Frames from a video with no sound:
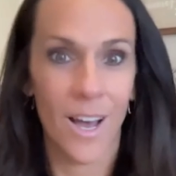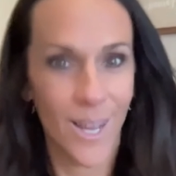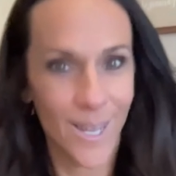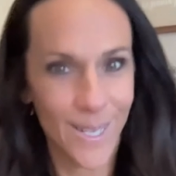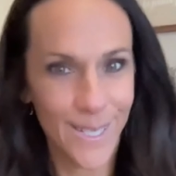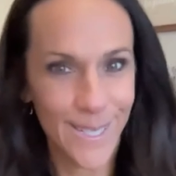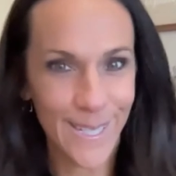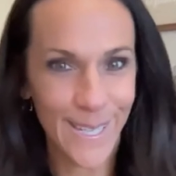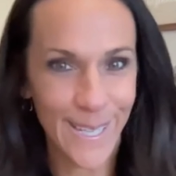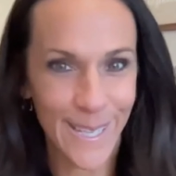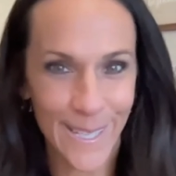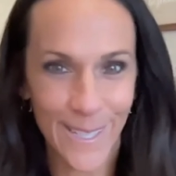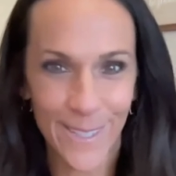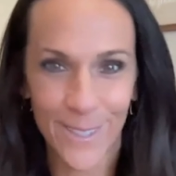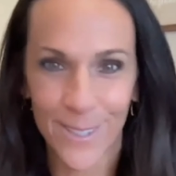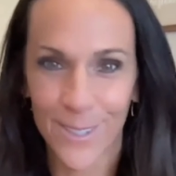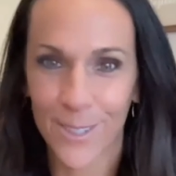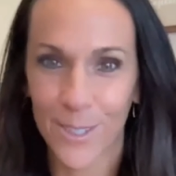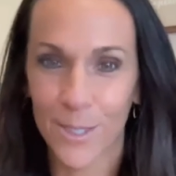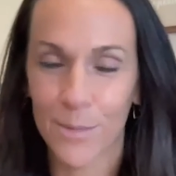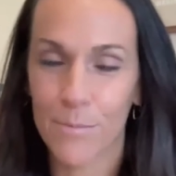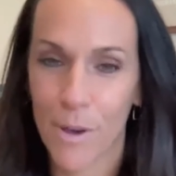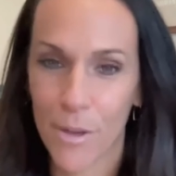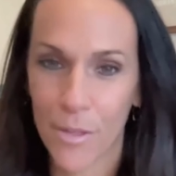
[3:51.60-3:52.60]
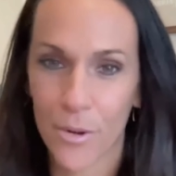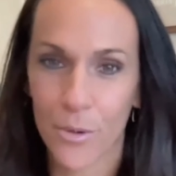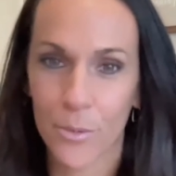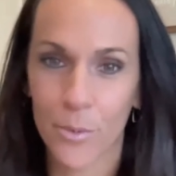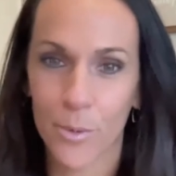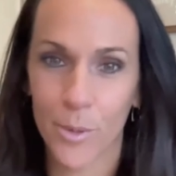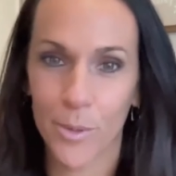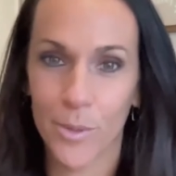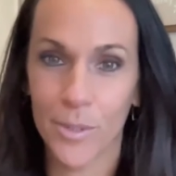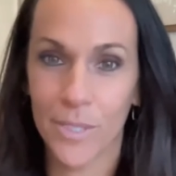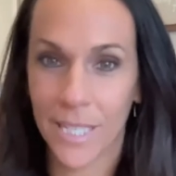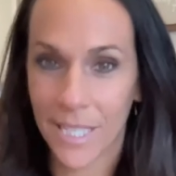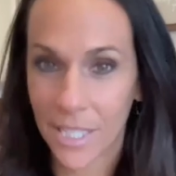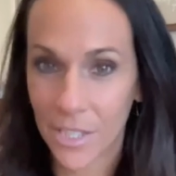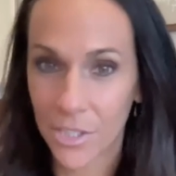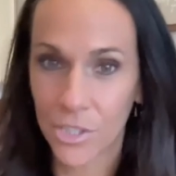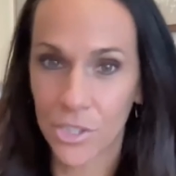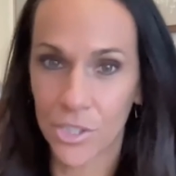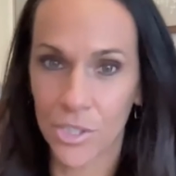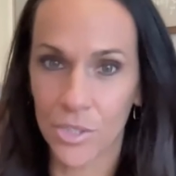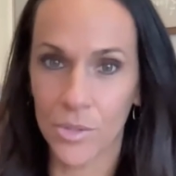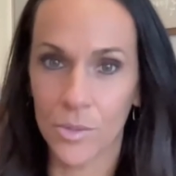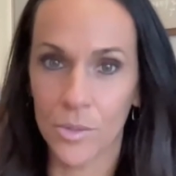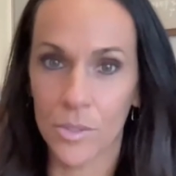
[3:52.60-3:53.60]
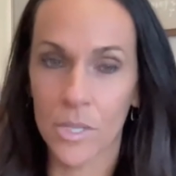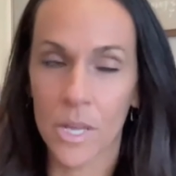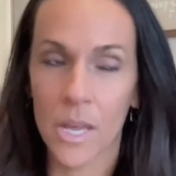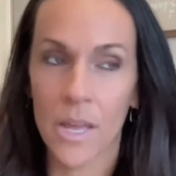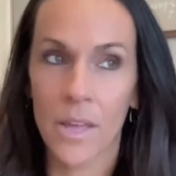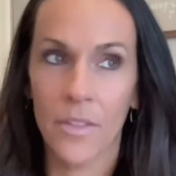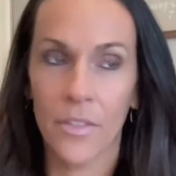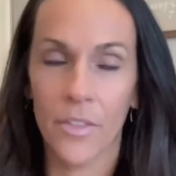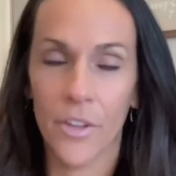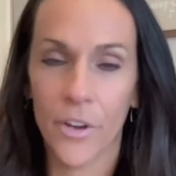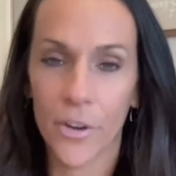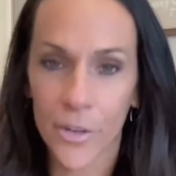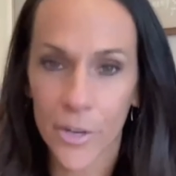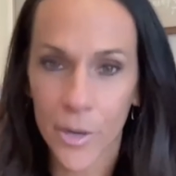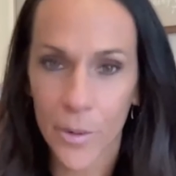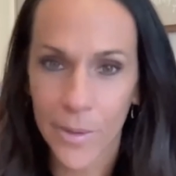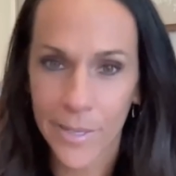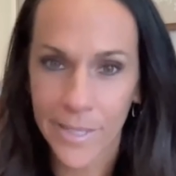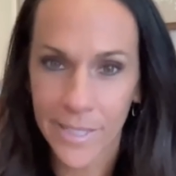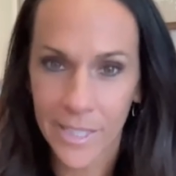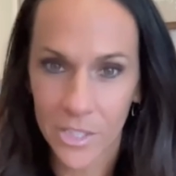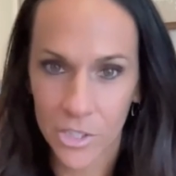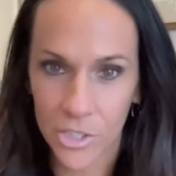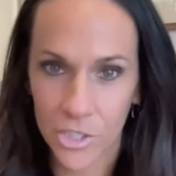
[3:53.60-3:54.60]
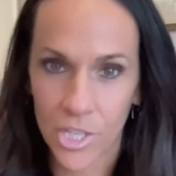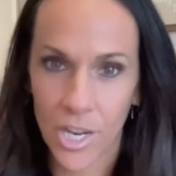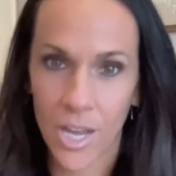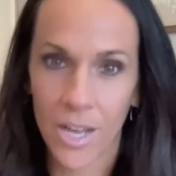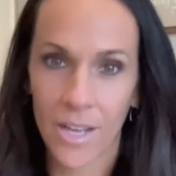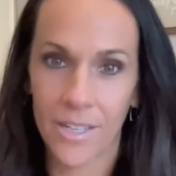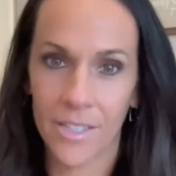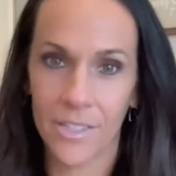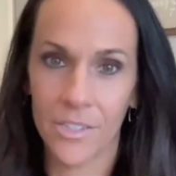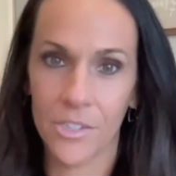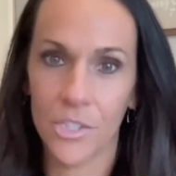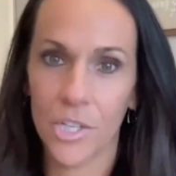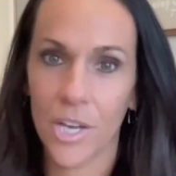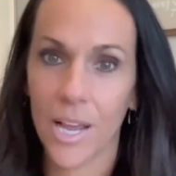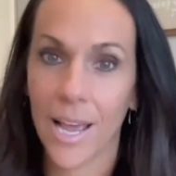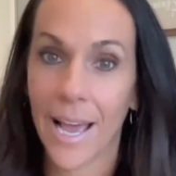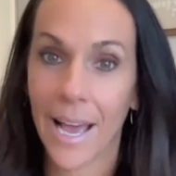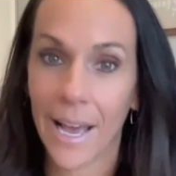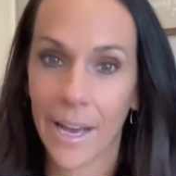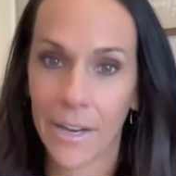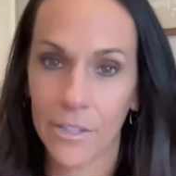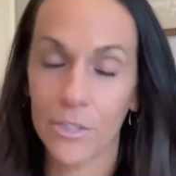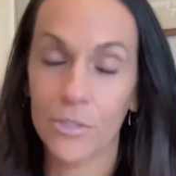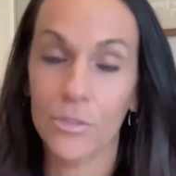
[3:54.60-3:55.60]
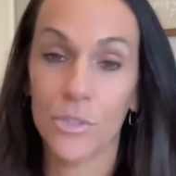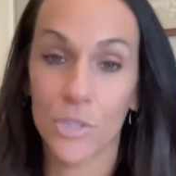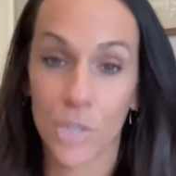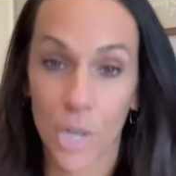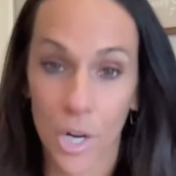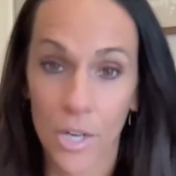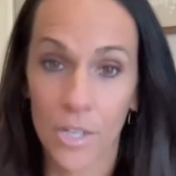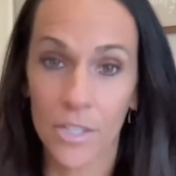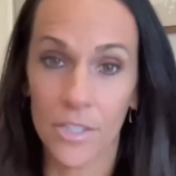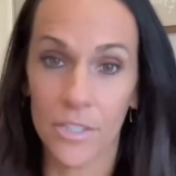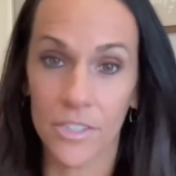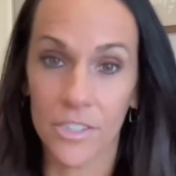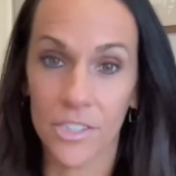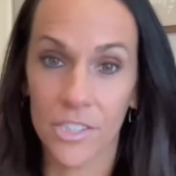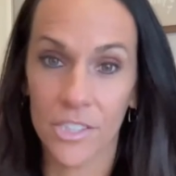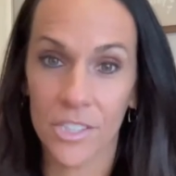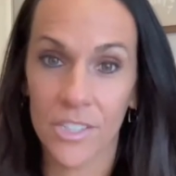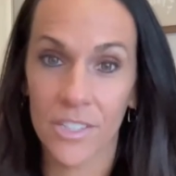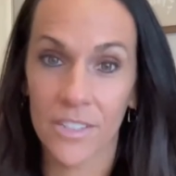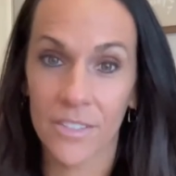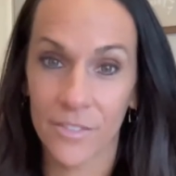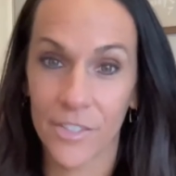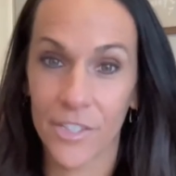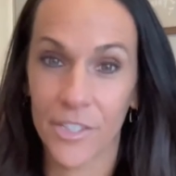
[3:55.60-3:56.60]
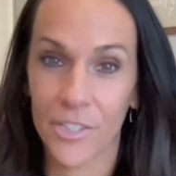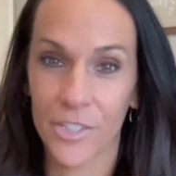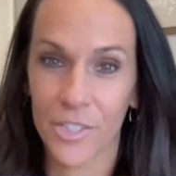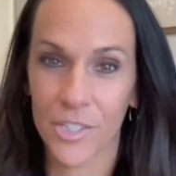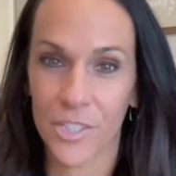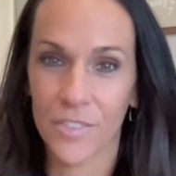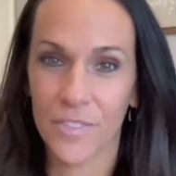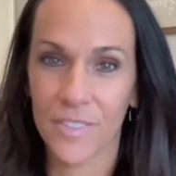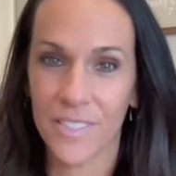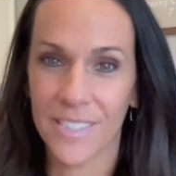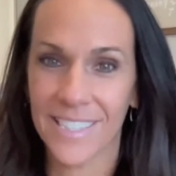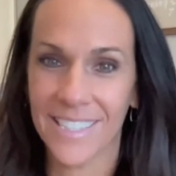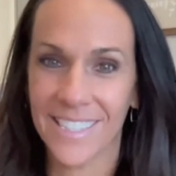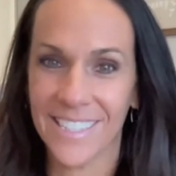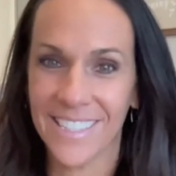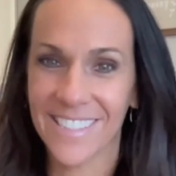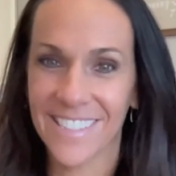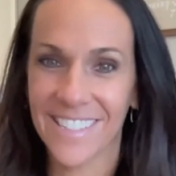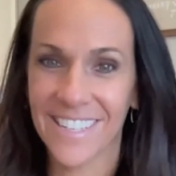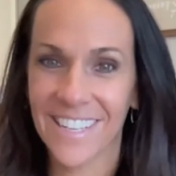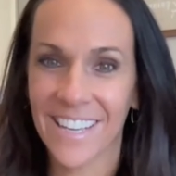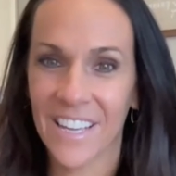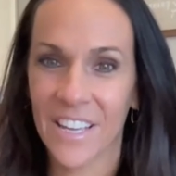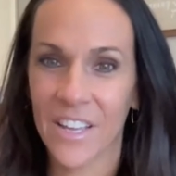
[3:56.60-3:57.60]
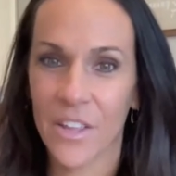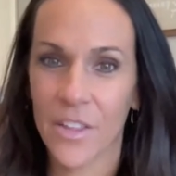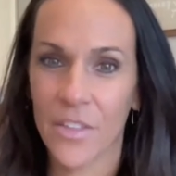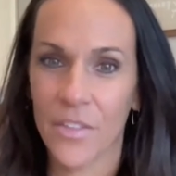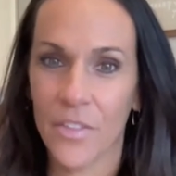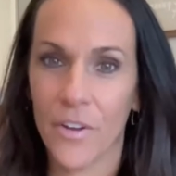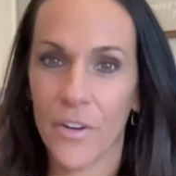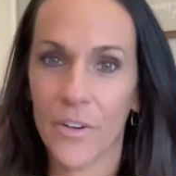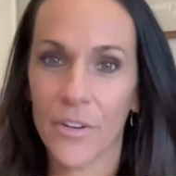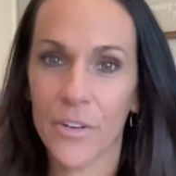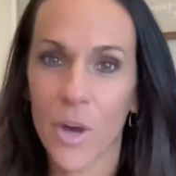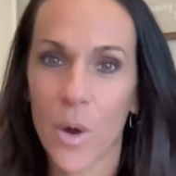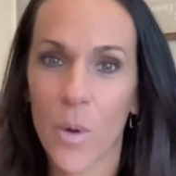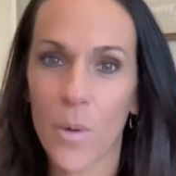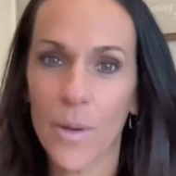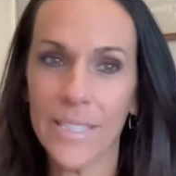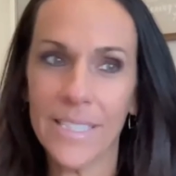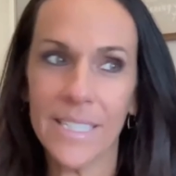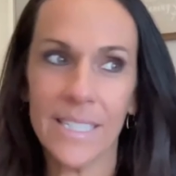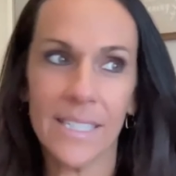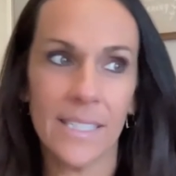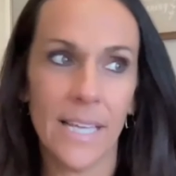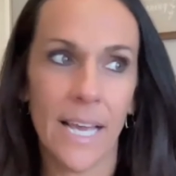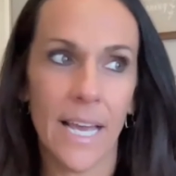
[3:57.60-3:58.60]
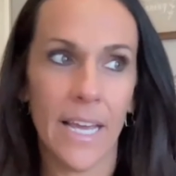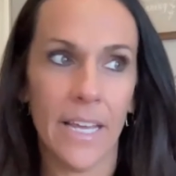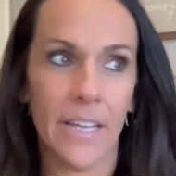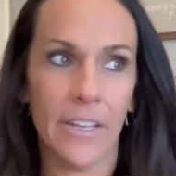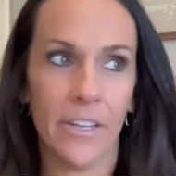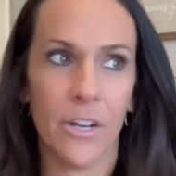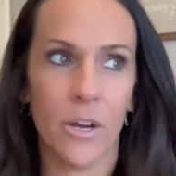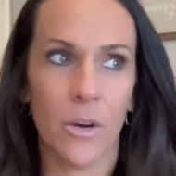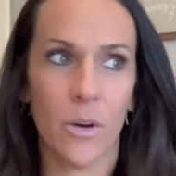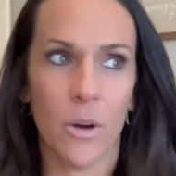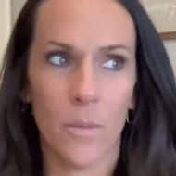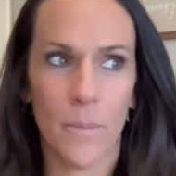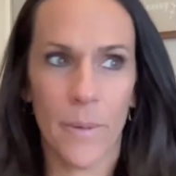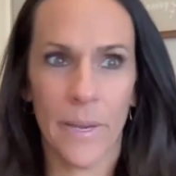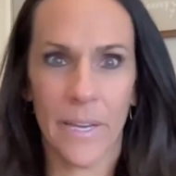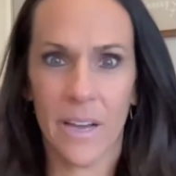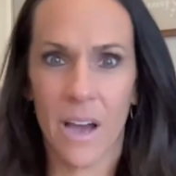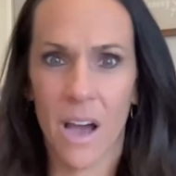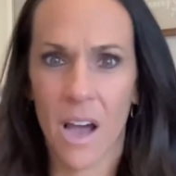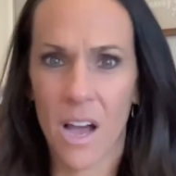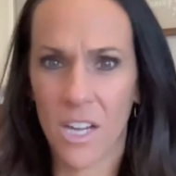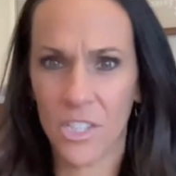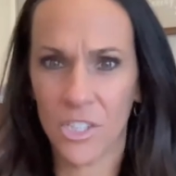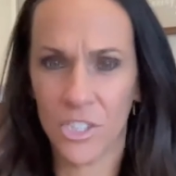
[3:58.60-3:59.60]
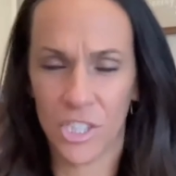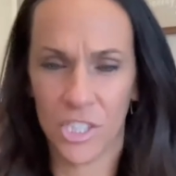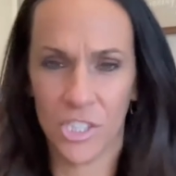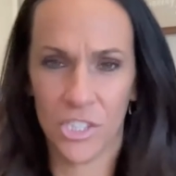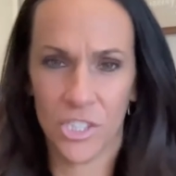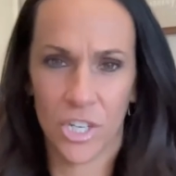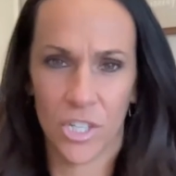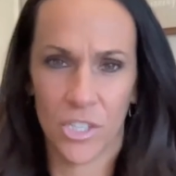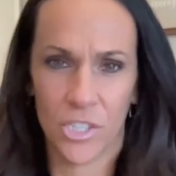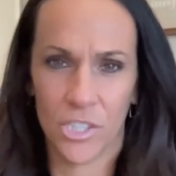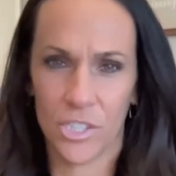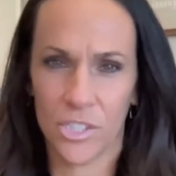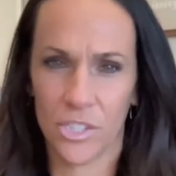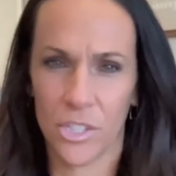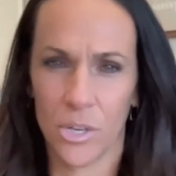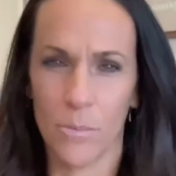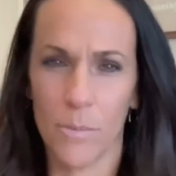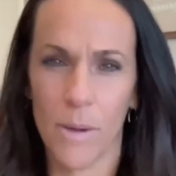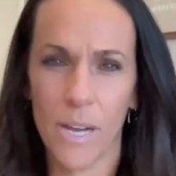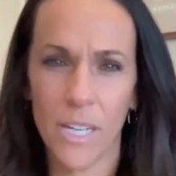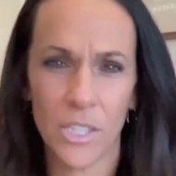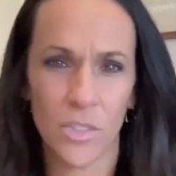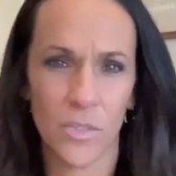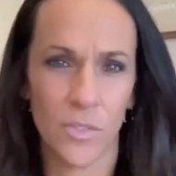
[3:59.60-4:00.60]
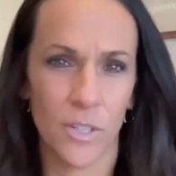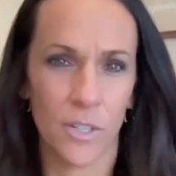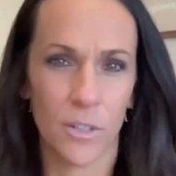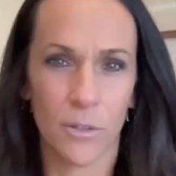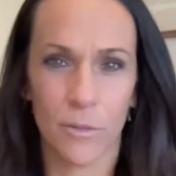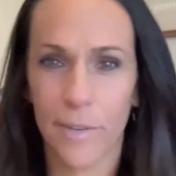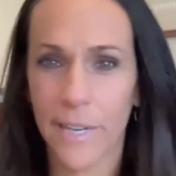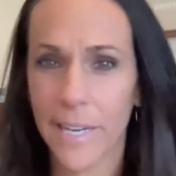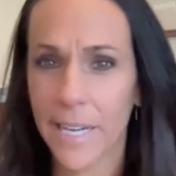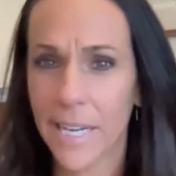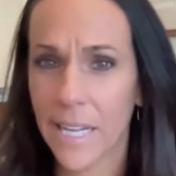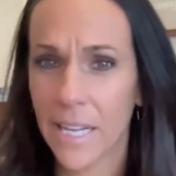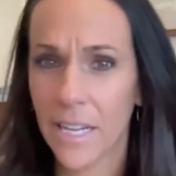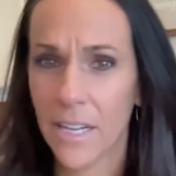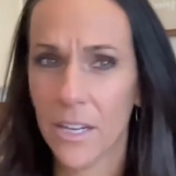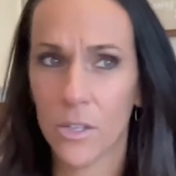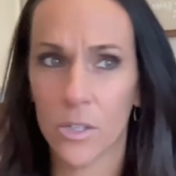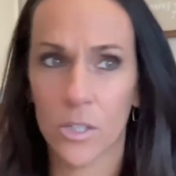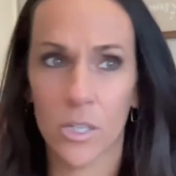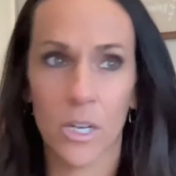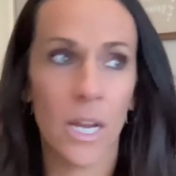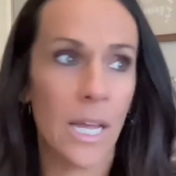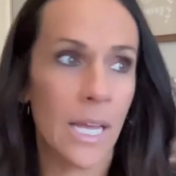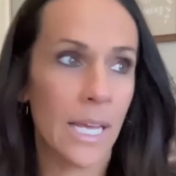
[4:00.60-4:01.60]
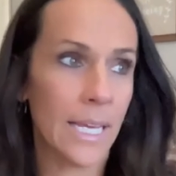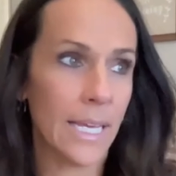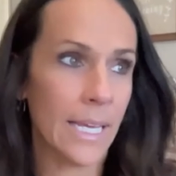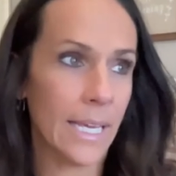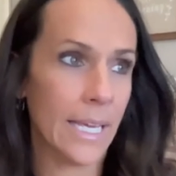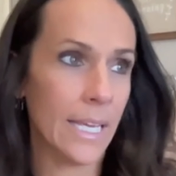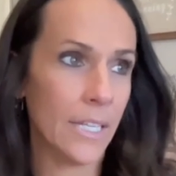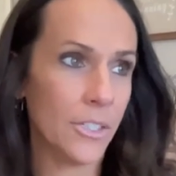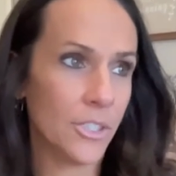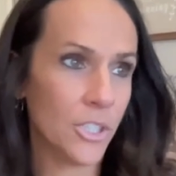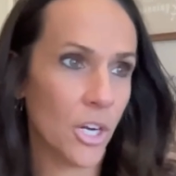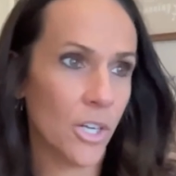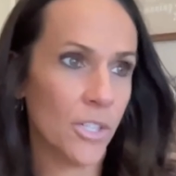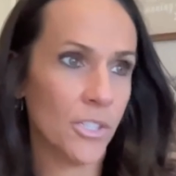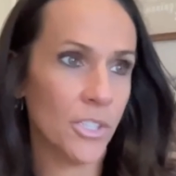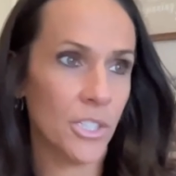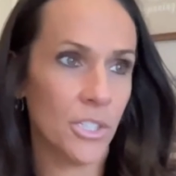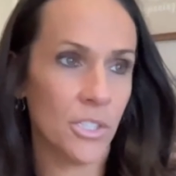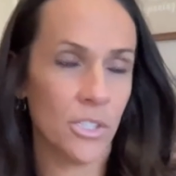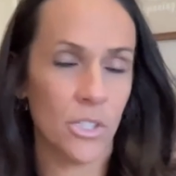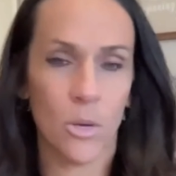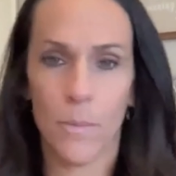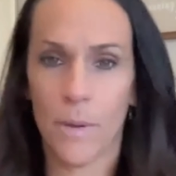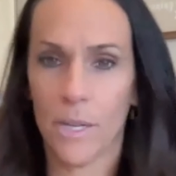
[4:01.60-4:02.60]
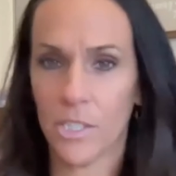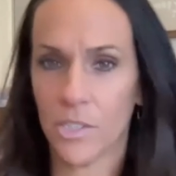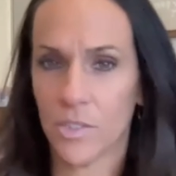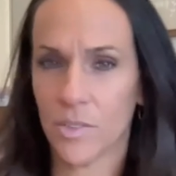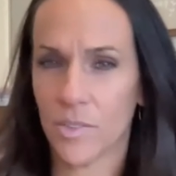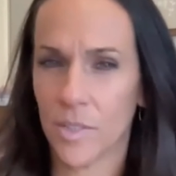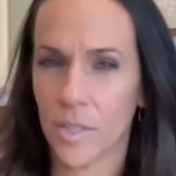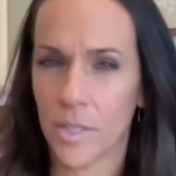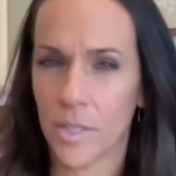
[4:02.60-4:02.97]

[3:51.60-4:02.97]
unhealed mother wound issues, they're going to judge how you charge for your services. They're going to say, you know, oh my gosh, she charges so much for a reading or he charges so much